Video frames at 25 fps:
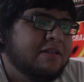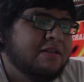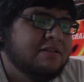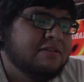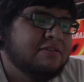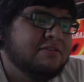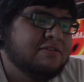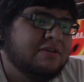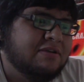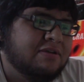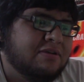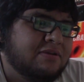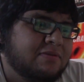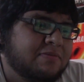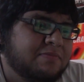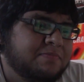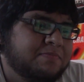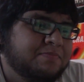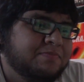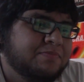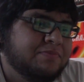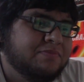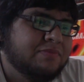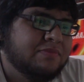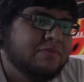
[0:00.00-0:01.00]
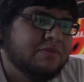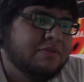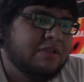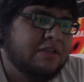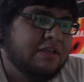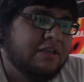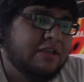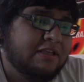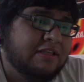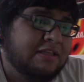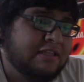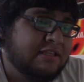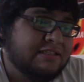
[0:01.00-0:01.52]
So
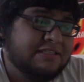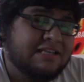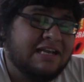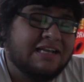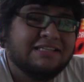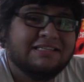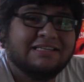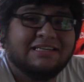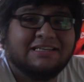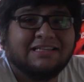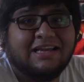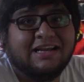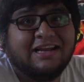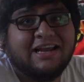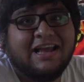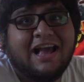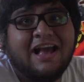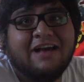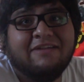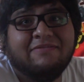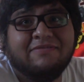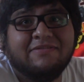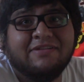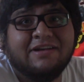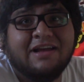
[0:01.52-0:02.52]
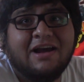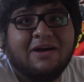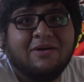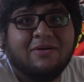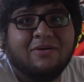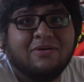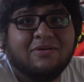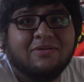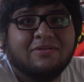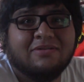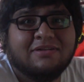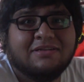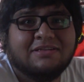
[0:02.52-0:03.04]
this guy took like half an
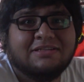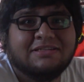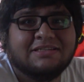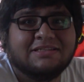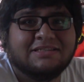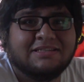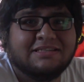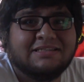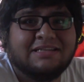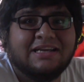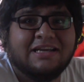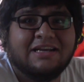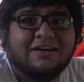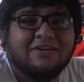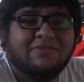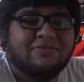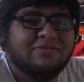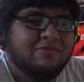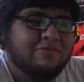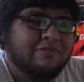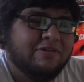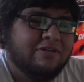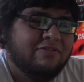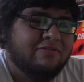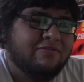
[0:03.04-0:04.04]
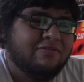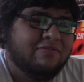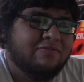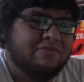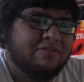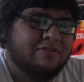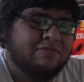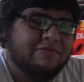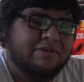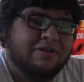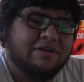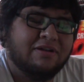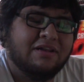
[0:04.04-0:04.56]
hour just to take off the
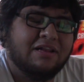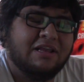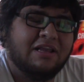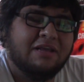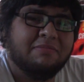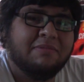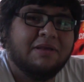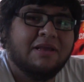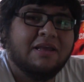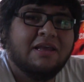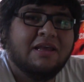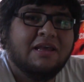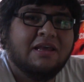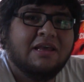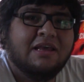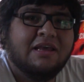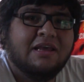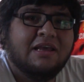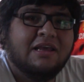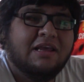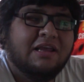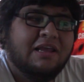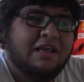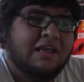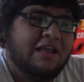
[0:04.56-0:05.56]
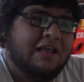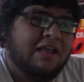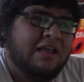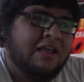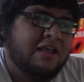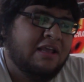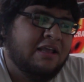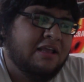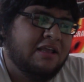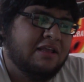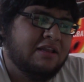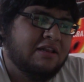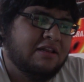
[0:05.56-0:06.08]
rear lid.
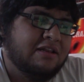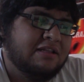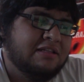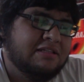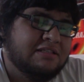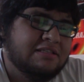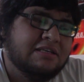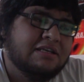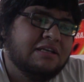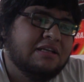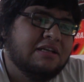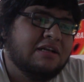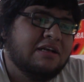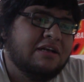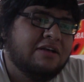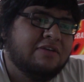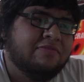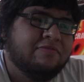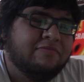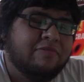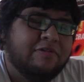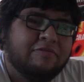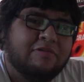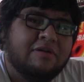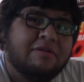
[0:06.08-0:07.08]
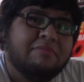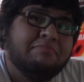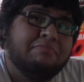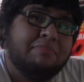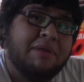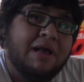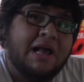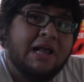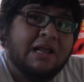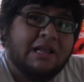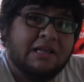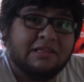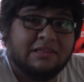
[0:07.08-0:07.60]
And he took it off. We went
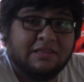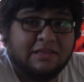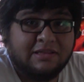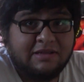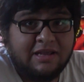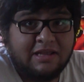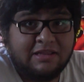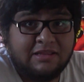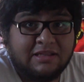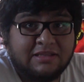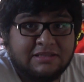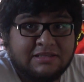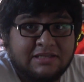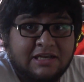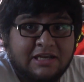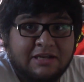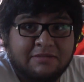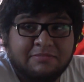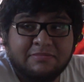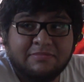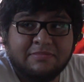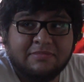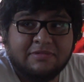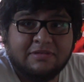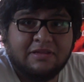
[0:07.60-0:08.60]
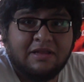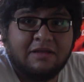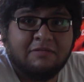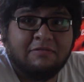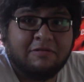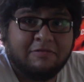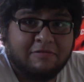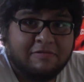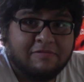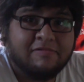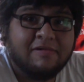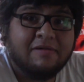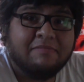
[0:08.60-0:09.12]
back, and at the time, and
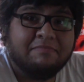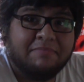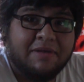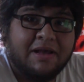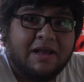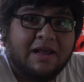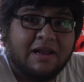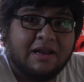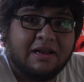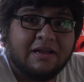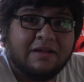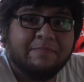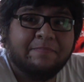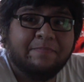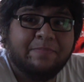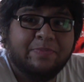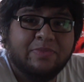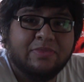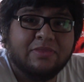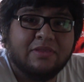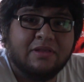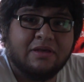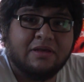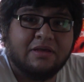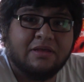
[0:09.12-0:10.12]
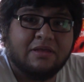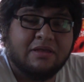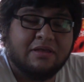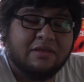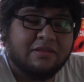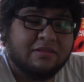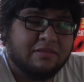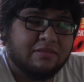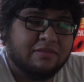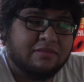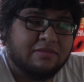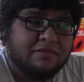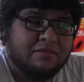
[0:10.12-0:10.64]
when we went back, the
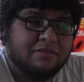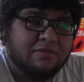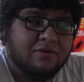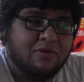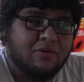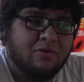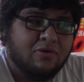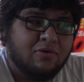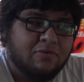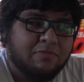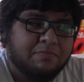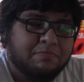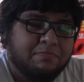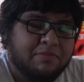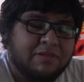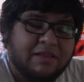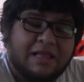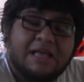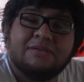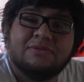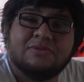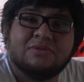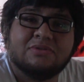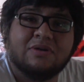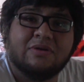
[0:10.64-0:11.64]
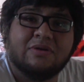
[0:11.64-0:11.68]
whole place was